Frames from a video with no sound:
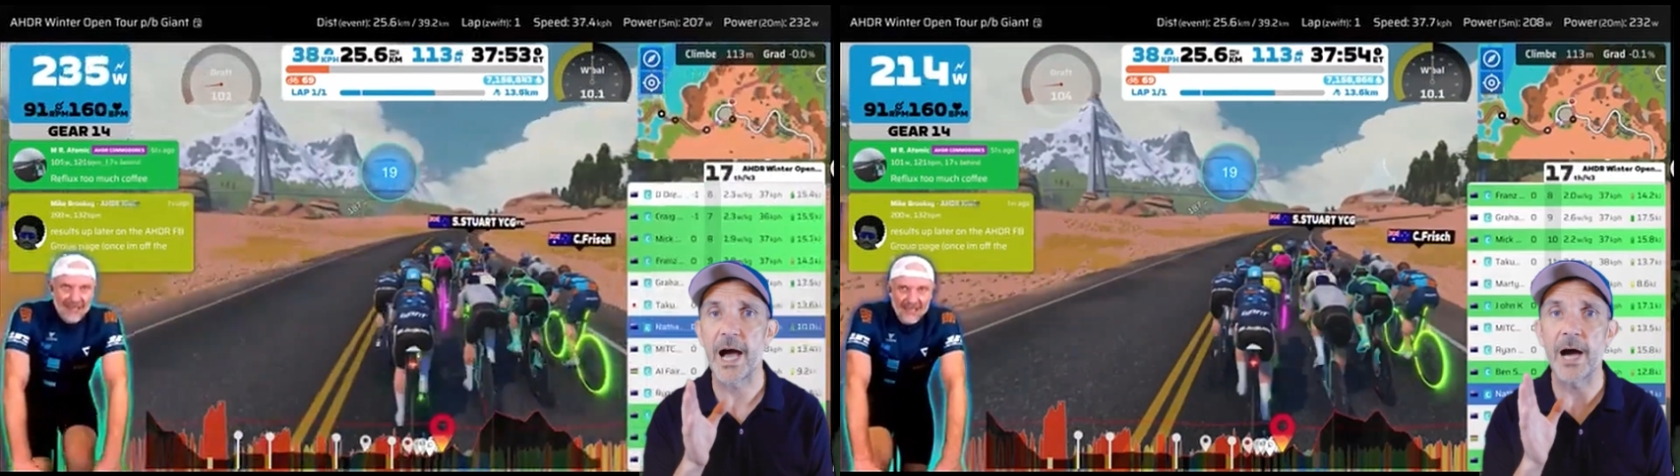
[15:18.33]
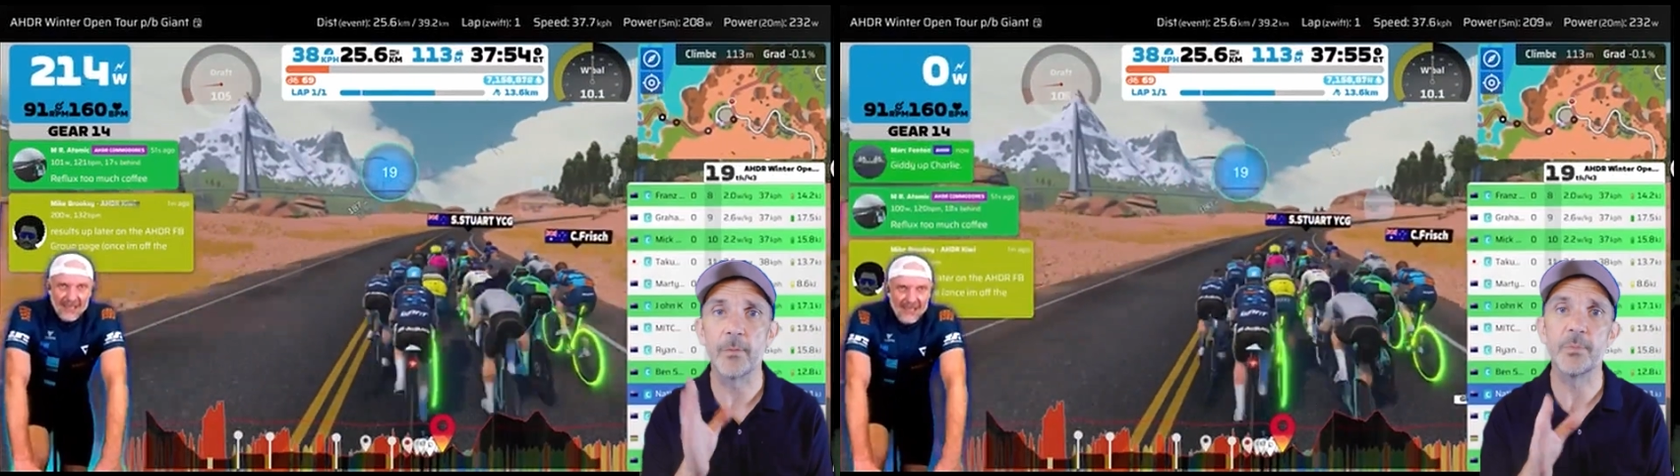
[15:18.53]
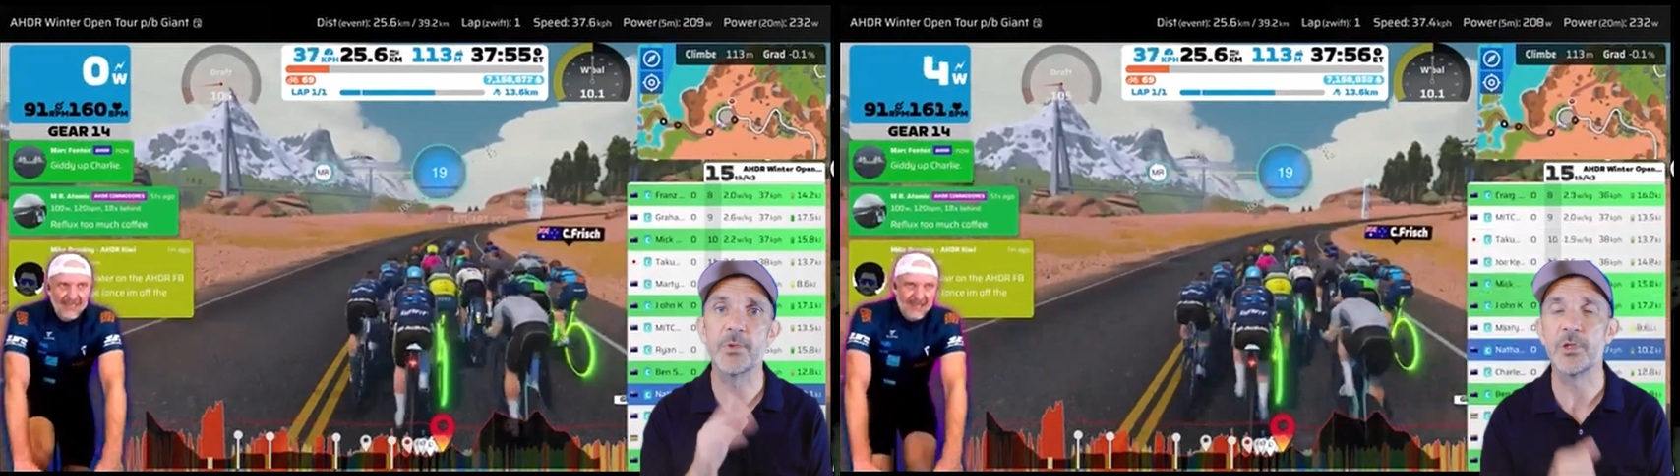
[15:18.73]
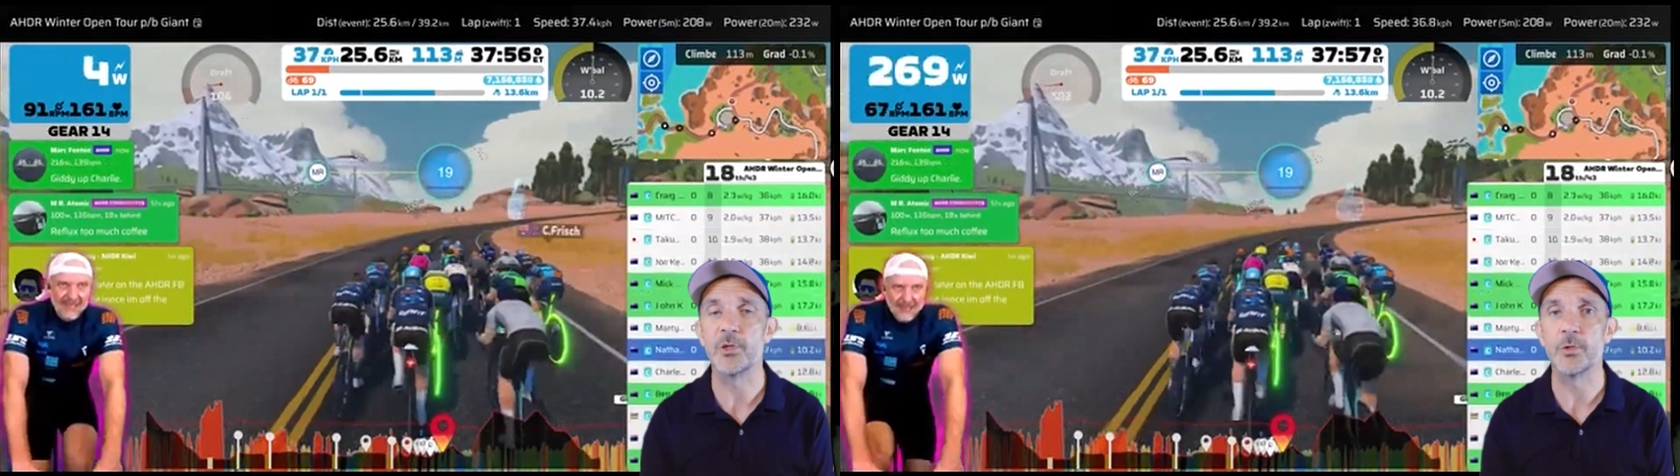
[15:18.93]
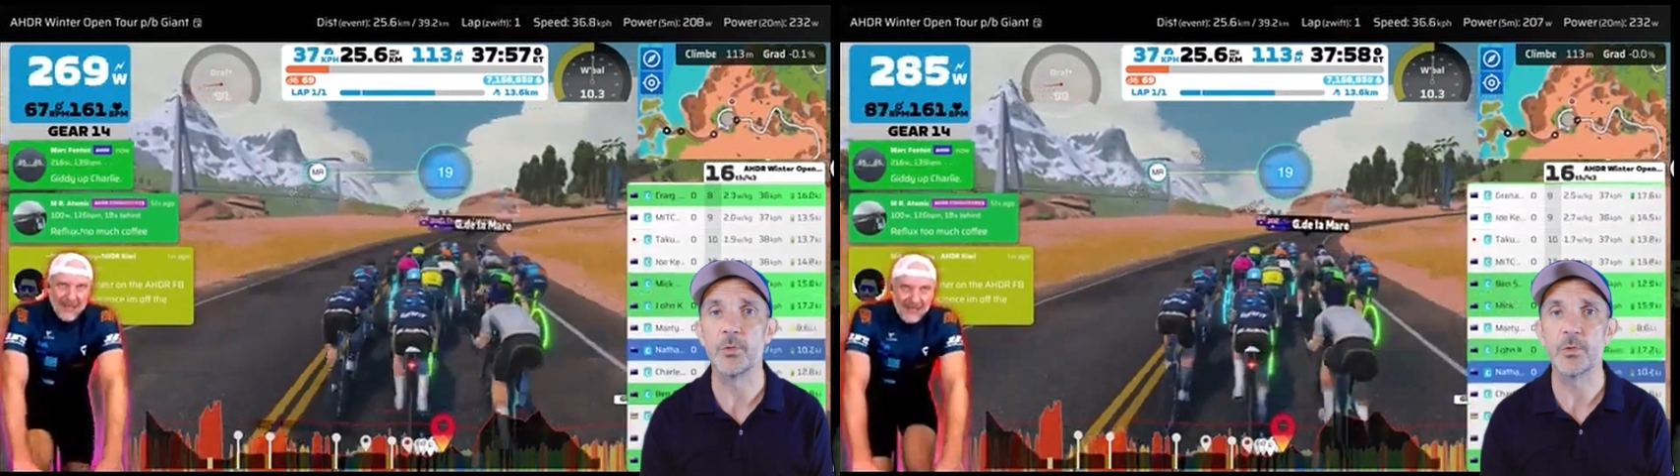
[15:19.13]
Alpe
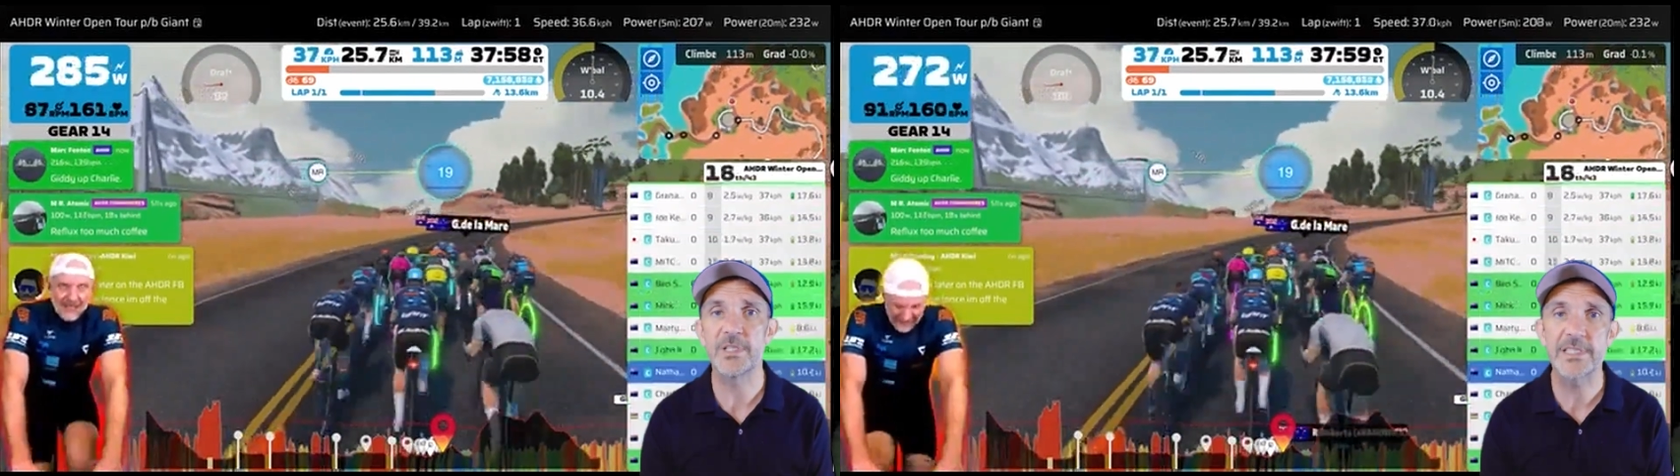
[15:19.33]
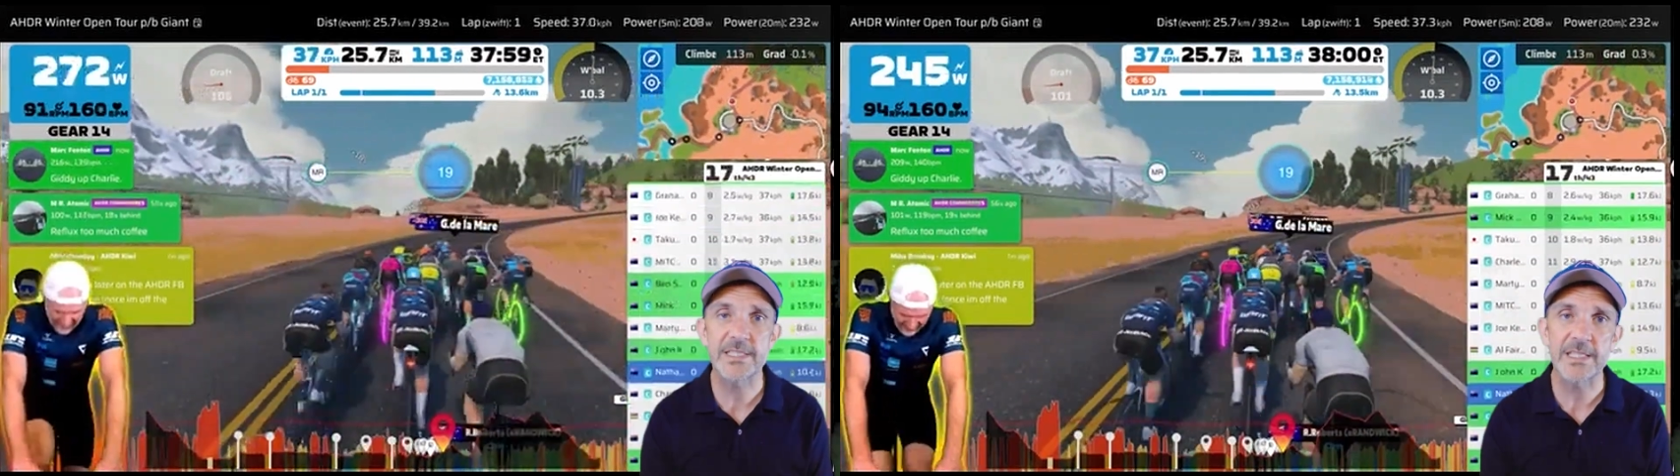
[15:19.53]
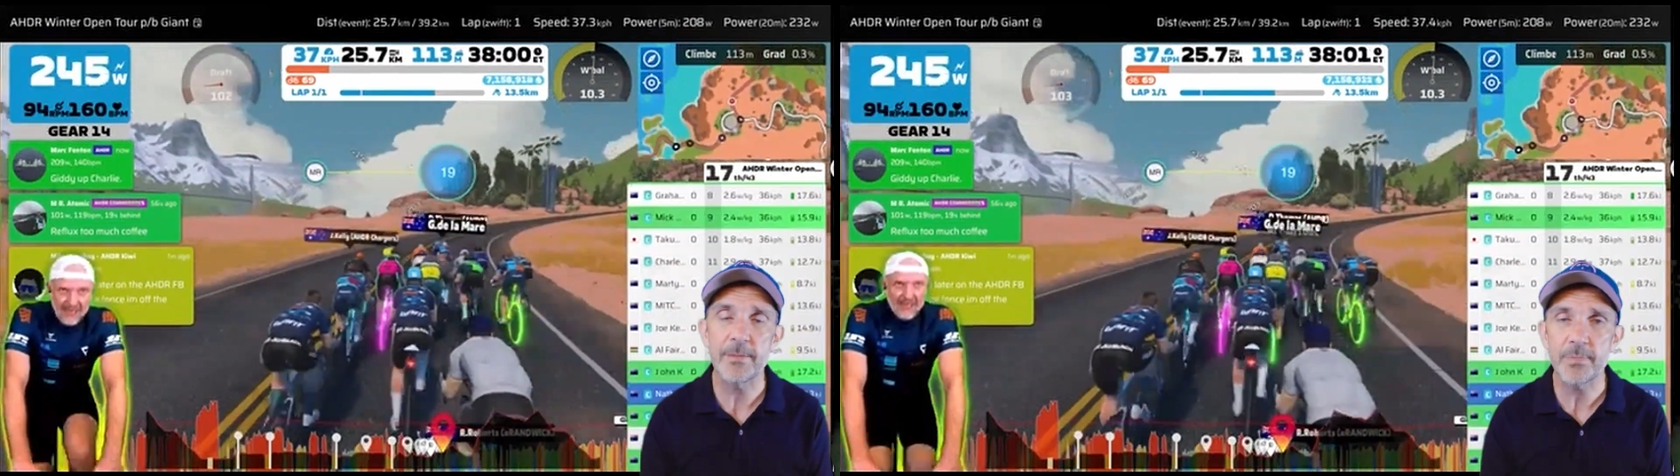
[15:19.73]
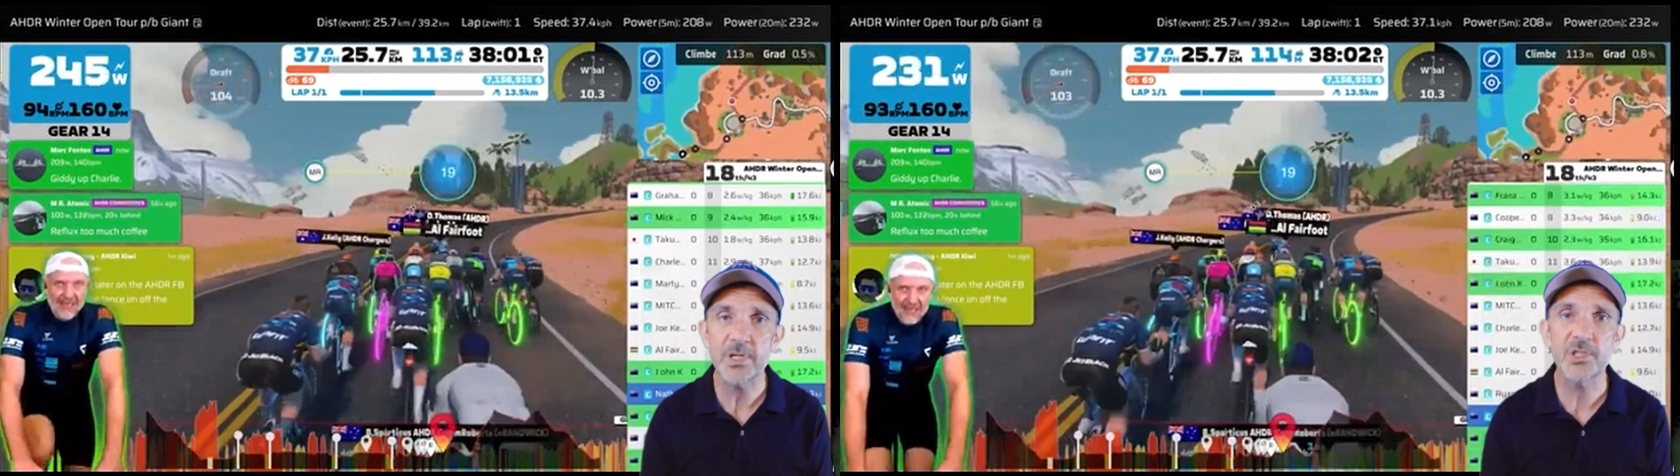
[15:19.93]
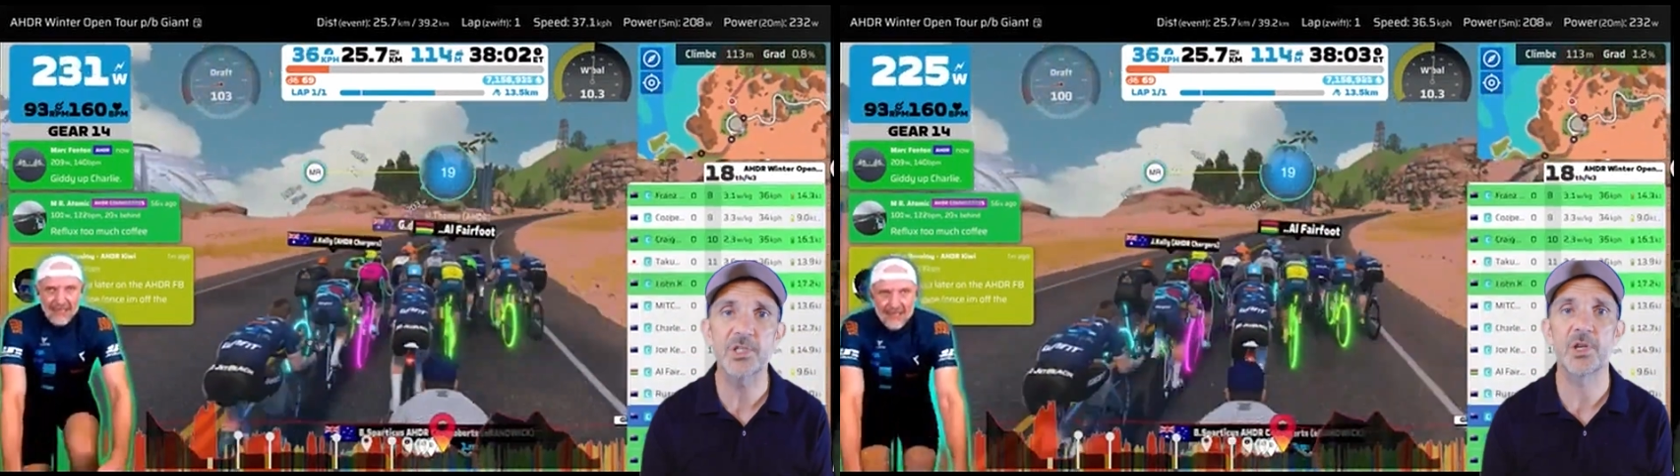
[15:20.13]
du
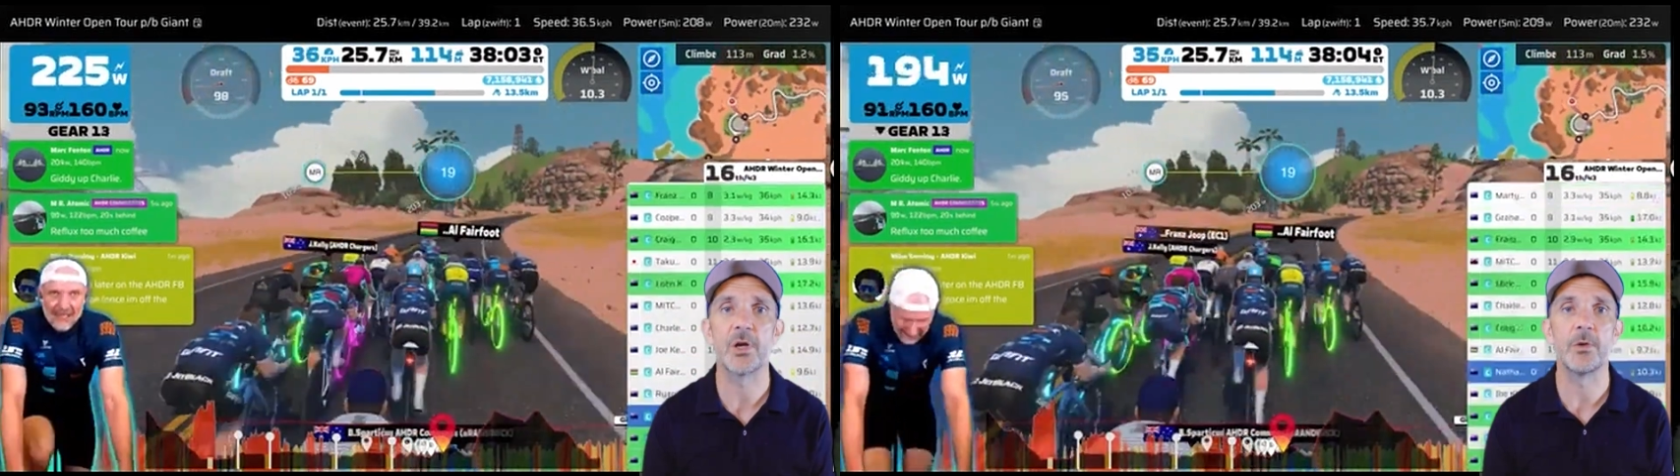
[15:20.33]
Tempus,